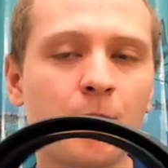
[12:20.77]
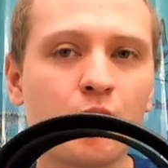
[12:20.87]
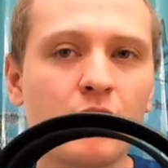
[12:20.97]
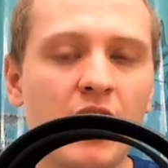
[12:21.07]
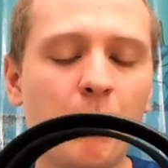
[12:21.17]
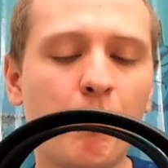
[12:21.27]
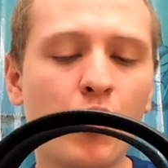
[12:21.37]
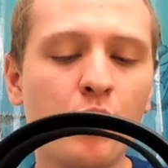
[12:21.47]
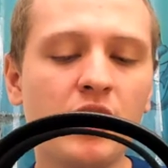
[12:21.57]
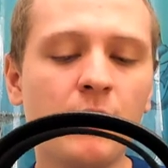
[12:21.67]
and
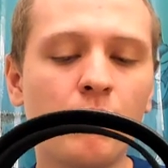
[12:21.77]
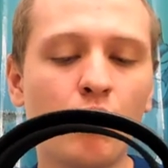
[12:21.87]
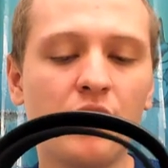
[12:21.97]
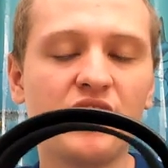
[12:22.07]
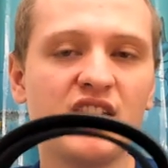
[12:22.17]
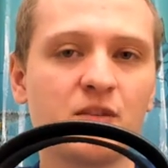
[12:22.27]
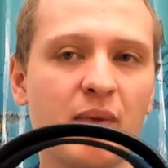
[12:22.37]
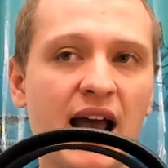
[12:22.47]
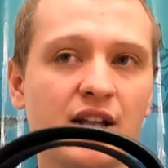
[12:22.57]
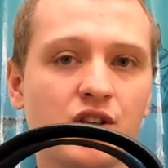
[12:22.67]
boomy with these
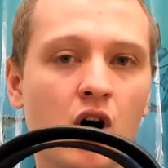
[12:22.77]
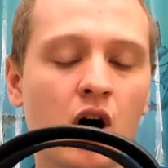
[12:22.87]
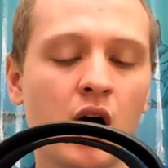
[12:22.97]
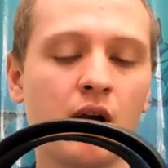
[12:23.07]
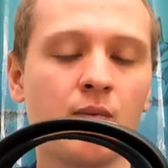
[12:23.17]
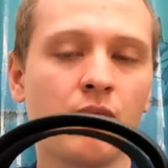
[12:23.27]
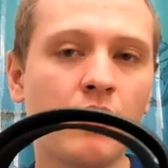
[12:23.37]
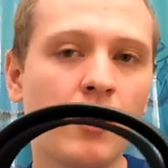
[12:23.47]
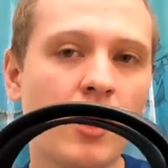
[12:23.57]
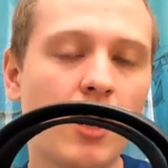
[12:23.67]
pads on.
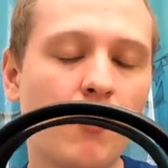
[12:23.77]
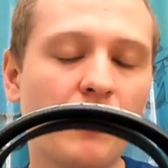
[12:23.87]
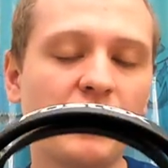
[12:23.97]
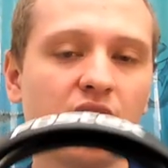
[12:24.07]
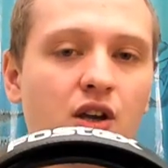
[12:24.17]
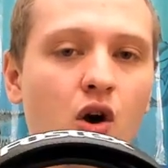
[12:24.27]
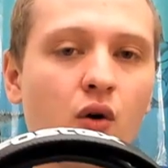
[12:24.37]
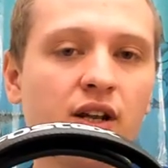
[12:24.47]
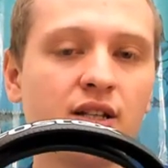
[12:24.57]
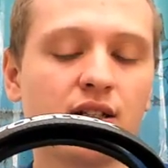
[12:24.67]
And with the
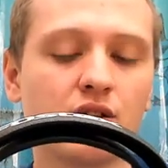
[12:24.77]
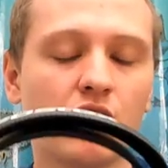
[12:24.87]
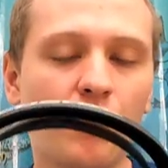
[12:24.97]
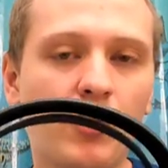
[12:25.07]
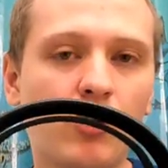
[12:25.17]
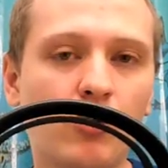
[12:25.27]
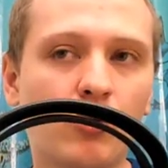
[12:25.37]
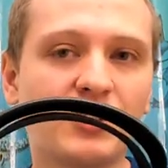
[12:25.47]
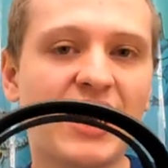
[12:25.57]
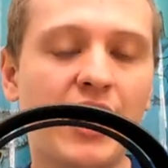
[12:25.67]
Dekonis, it's going to be a little
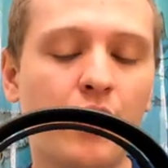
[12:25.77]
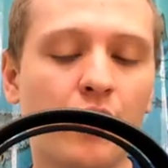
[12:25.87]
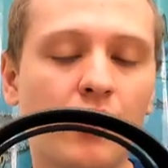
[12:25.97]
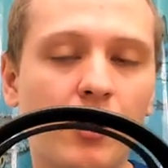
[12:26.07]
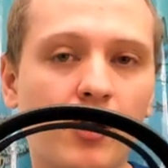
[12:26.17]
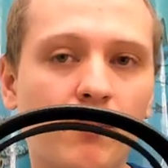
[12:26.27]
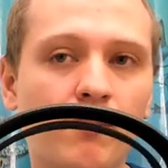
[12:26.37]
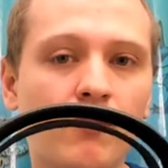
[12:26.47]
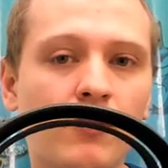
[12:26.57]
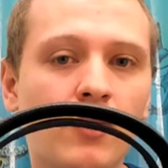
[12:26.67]
tighter and
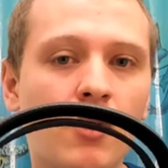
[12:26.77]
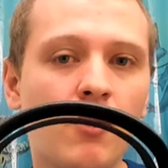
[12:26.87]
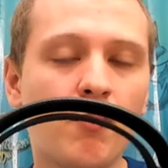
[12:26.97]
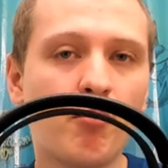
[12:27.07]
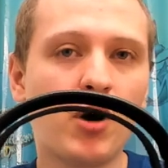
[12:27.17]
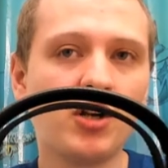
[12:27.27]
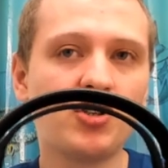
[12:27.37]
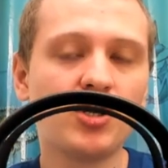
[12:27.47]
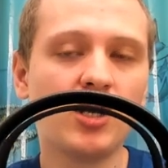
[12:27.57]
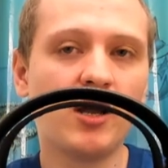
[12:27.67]

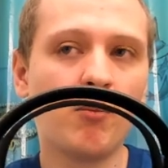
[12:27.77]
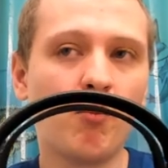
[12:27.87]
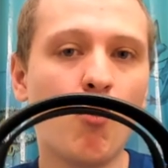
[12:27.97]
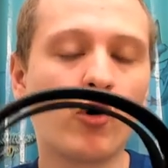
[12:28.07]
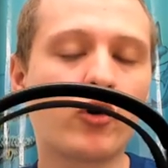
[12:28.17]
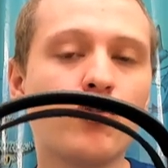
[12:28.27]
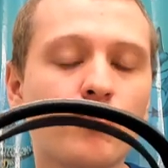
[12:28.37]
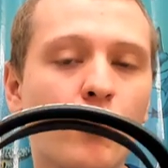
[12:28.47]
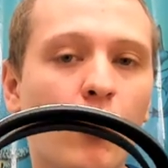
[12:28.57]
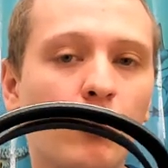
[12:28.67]
punchy and more
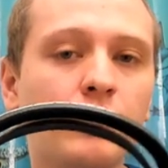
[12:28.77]
controlled.